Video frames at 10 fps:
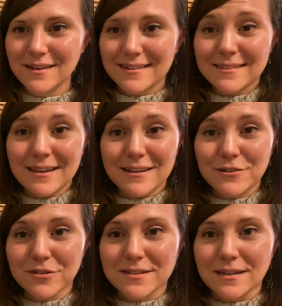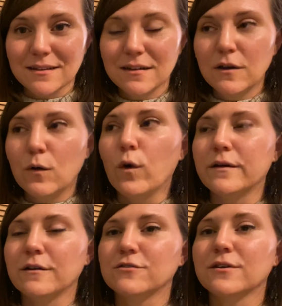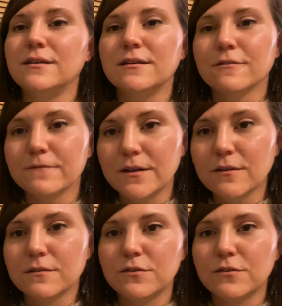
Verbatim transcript: stay interested while you're training your fingers,